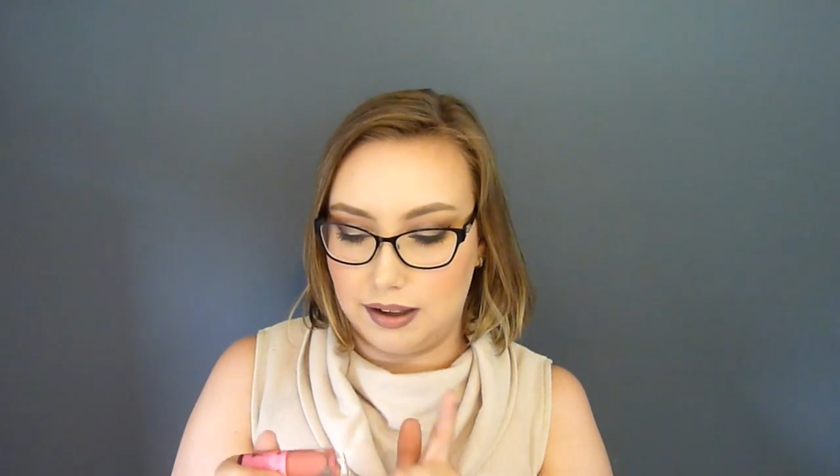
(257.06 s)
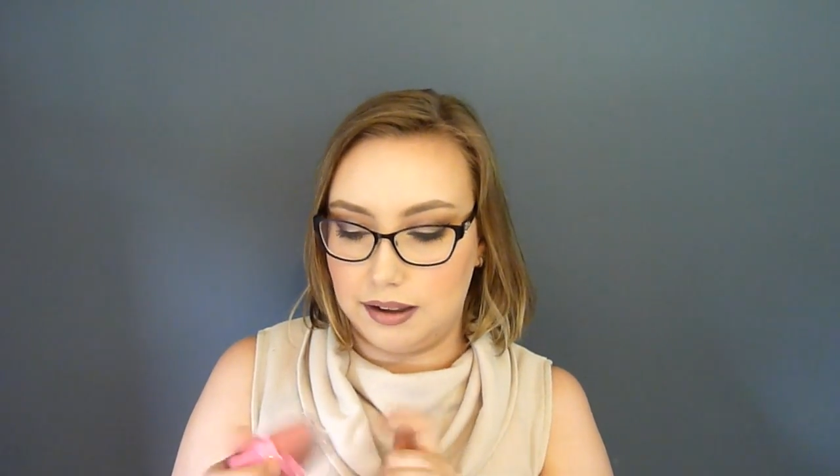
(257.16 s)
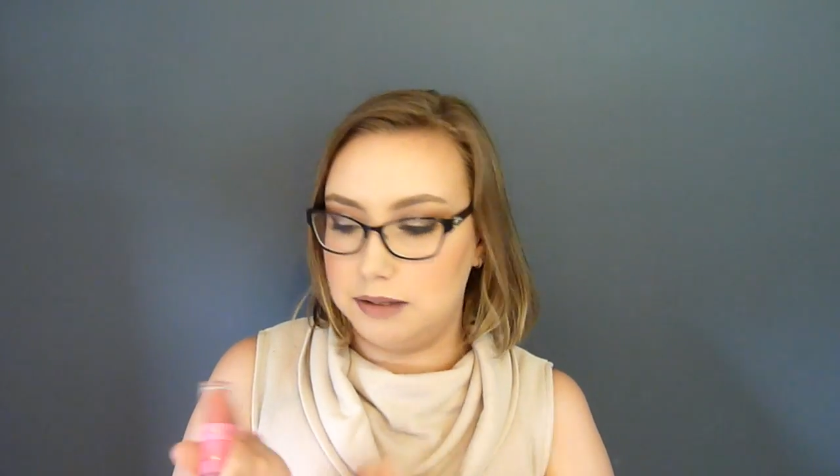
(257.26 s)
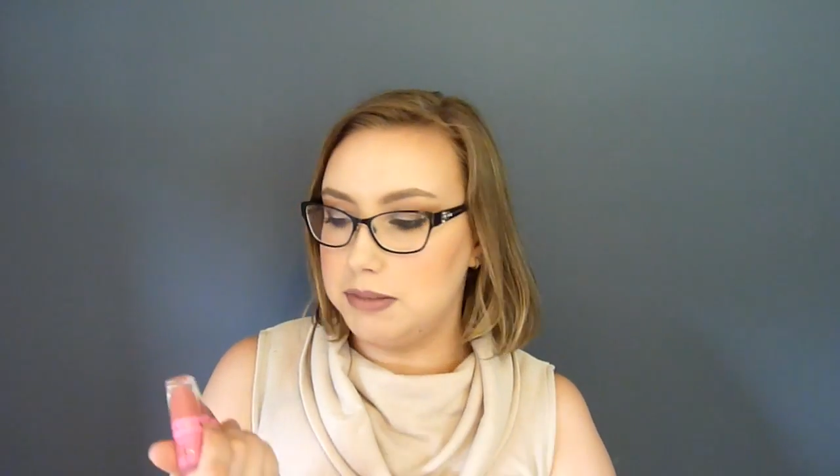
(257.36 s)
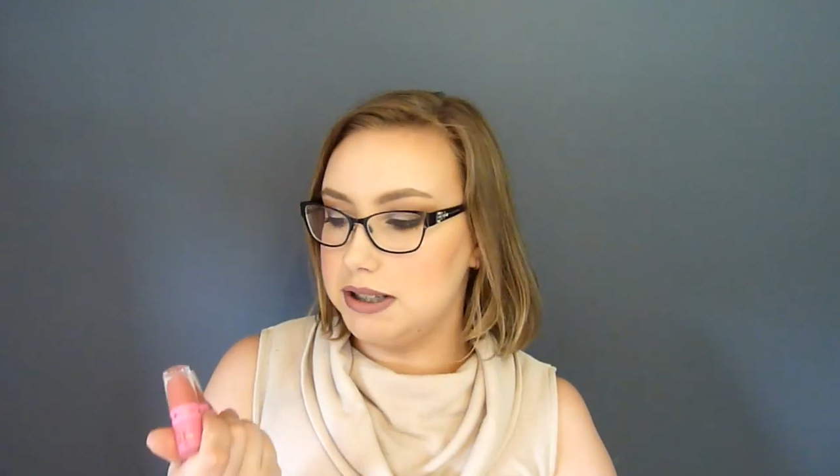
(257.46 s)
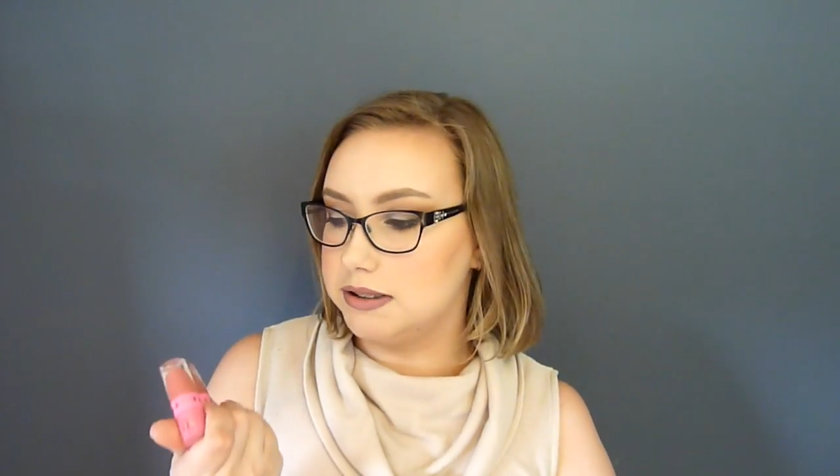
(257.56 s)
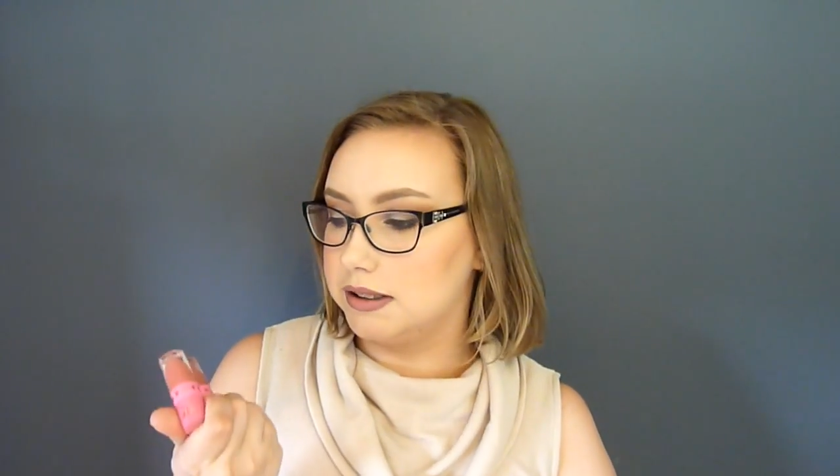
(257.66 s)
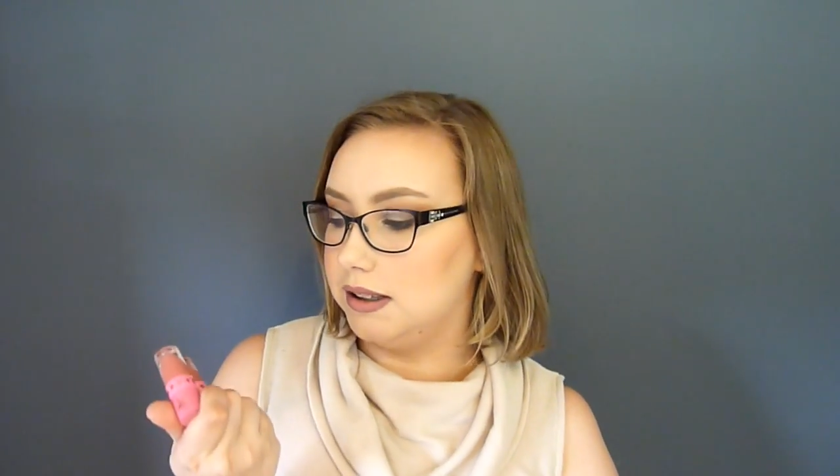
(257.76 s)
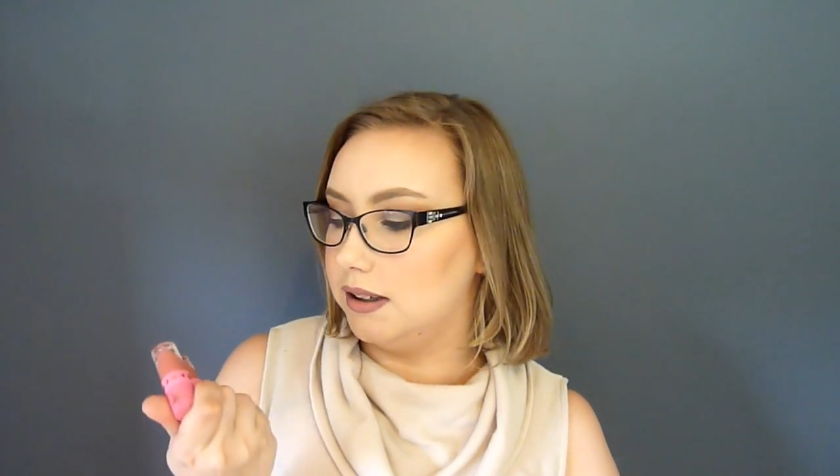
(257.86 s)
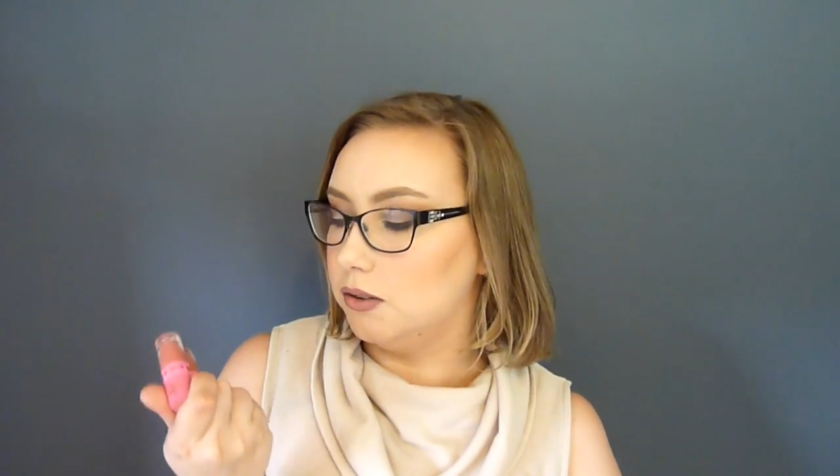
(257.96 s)
And
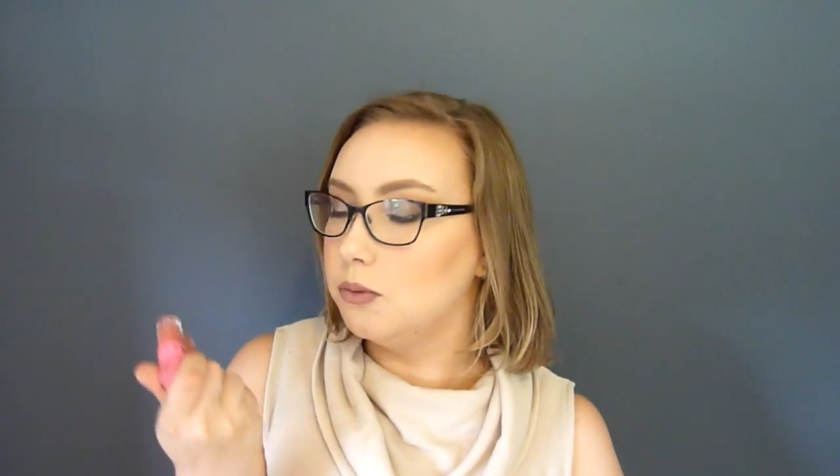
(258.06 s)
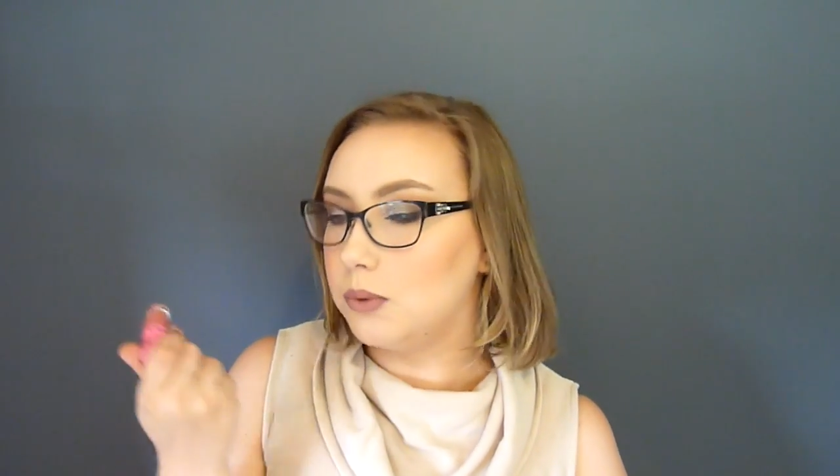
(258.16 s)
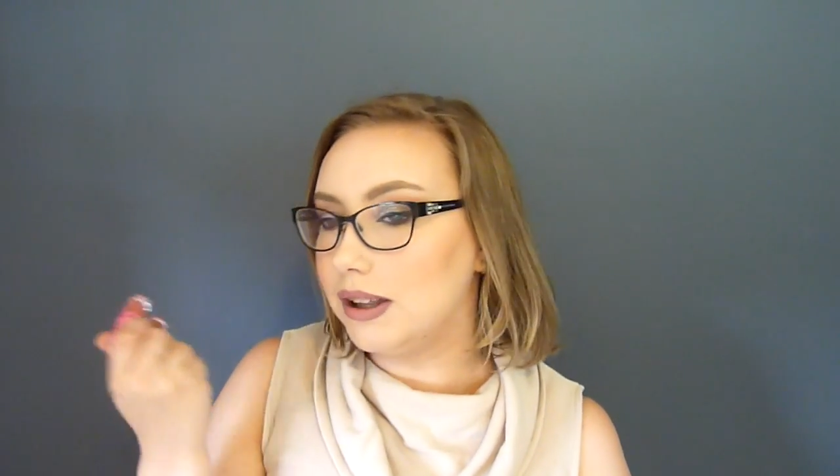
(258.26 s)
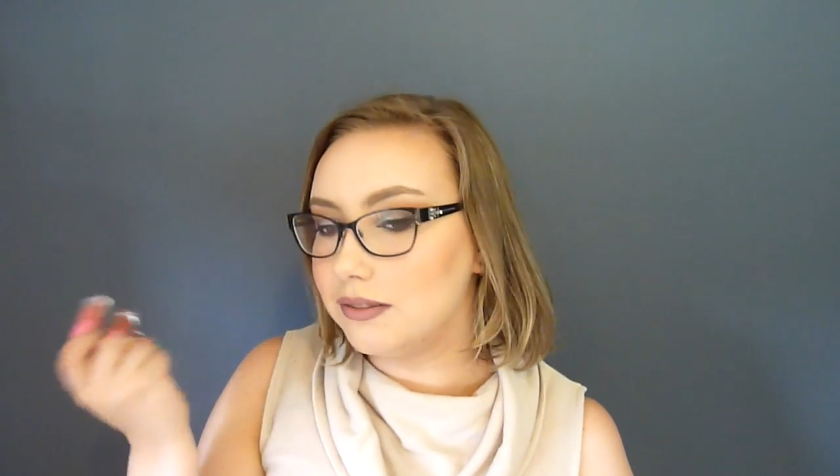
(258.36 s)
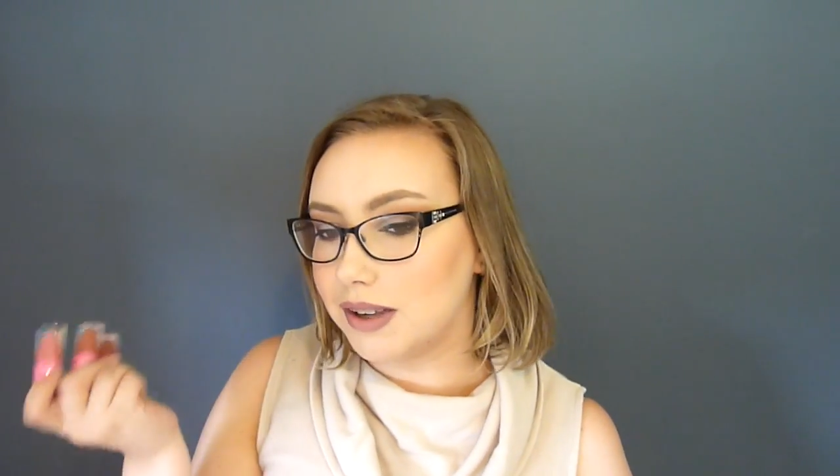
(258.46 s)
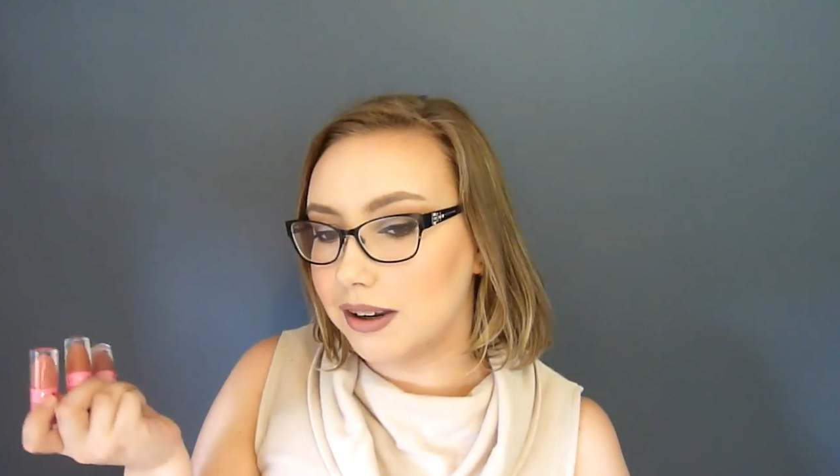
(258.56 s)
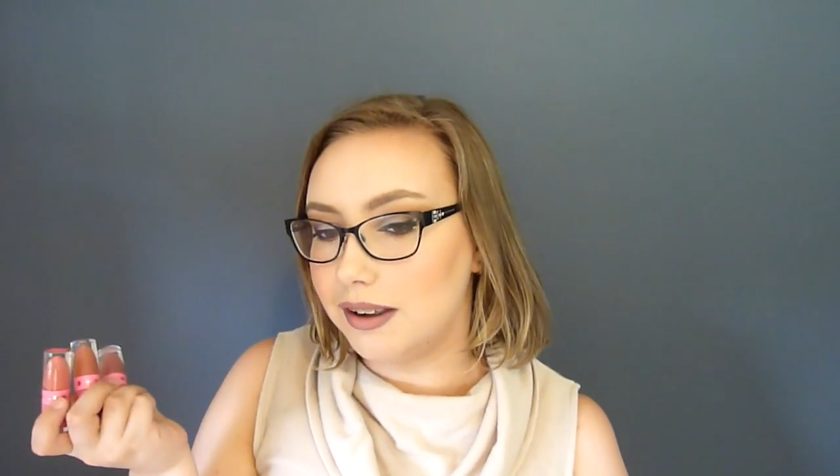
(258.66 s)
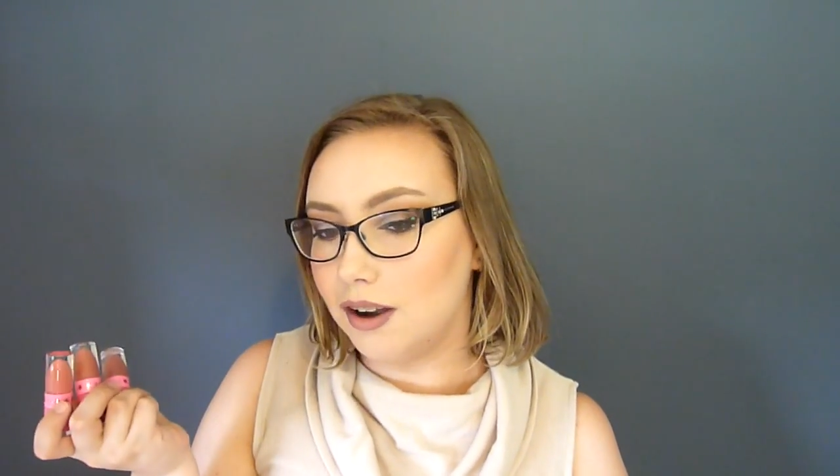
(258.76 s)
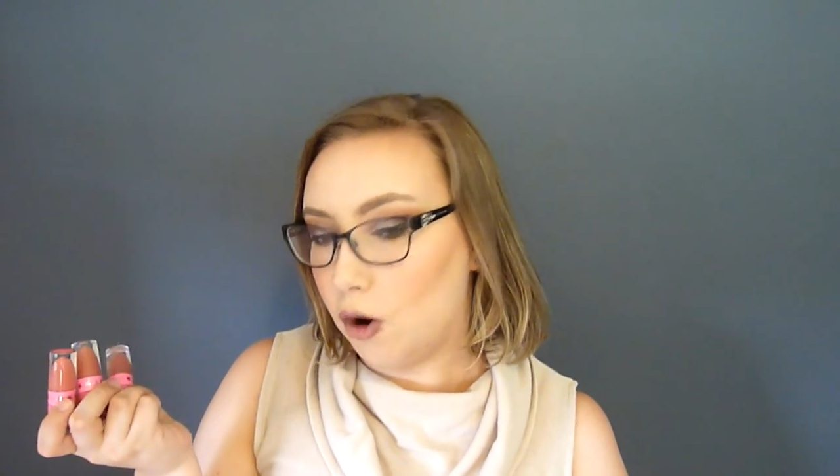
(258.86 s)
basically, we are very